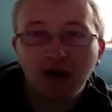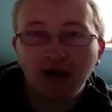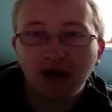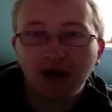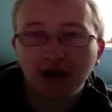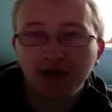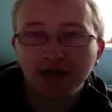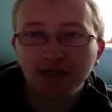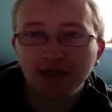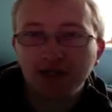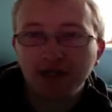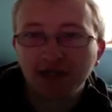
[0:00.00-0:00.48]

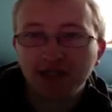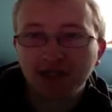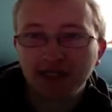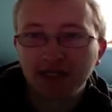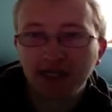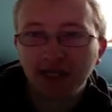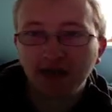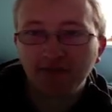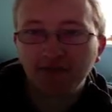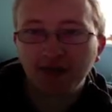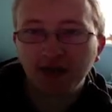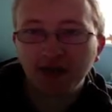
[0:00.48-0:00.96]
As you can
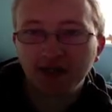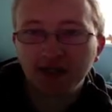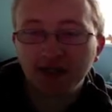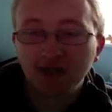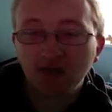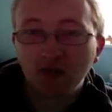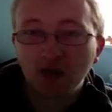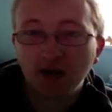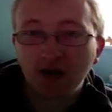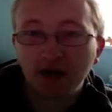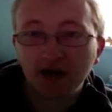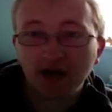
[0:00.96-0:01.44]
see, I've turned the
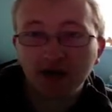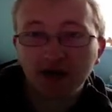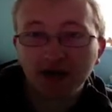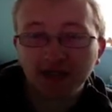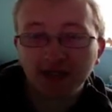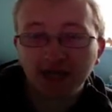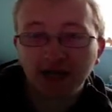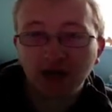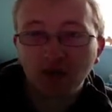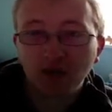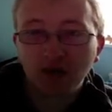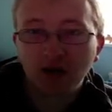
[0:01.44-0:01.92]
wireless
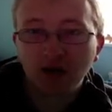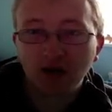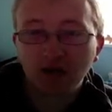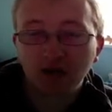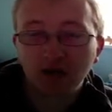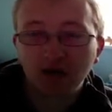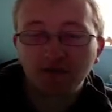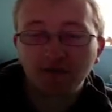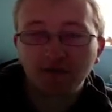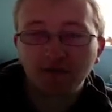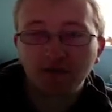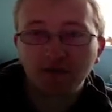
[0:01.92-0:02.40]
network
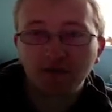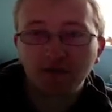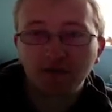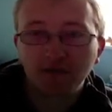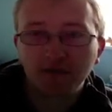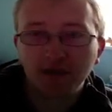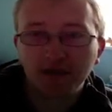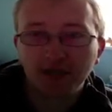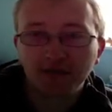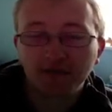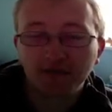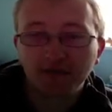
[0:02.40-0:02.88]
off on
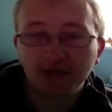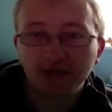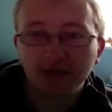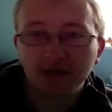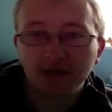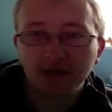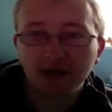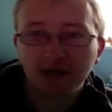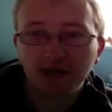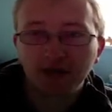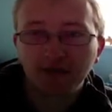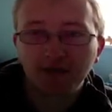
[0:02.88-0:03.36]
this
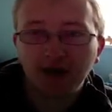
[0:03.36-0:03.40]
particular